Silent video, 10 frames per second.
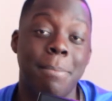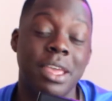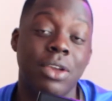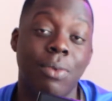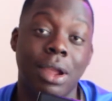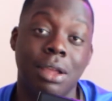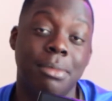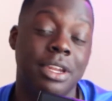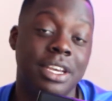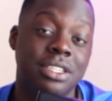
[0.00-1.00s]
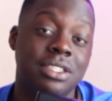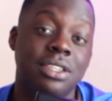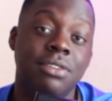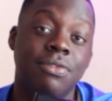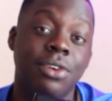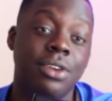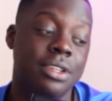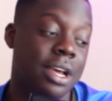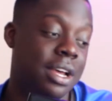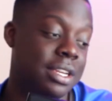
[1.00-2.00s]
big recommendation for
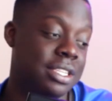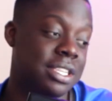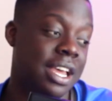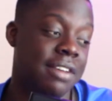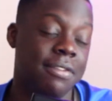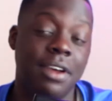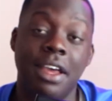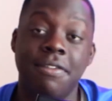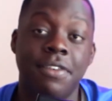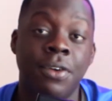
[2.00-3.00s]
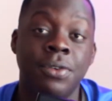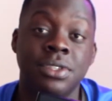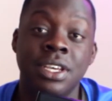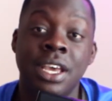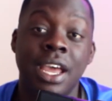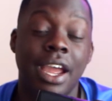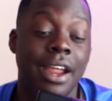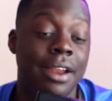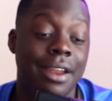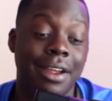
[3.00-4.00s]
these headphones,
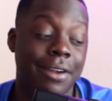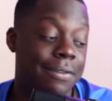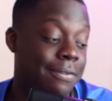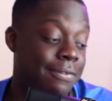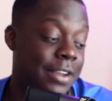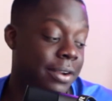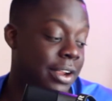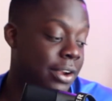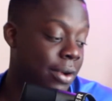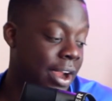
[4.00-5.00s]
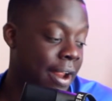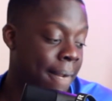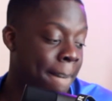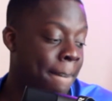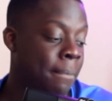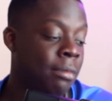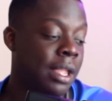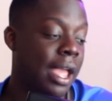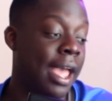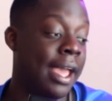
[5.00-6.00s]
and they're very great.
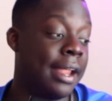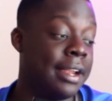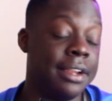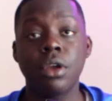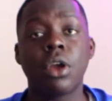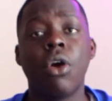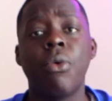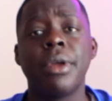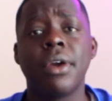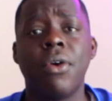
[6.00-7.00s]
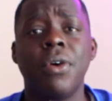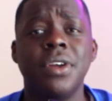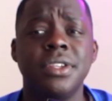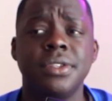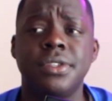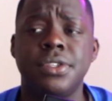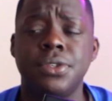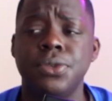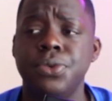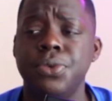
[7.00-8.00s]
And going on
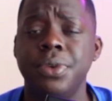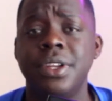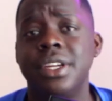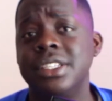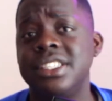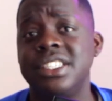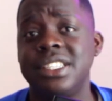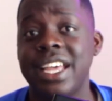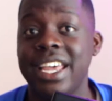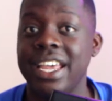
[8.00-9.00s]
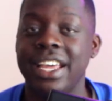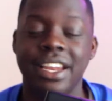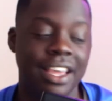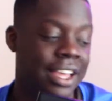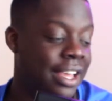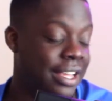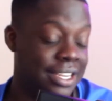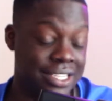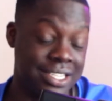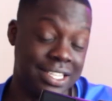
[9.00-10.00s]
to the
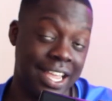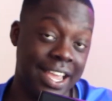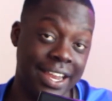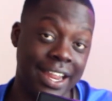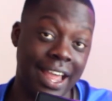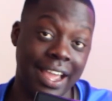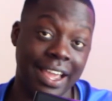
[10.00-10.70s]
stand that I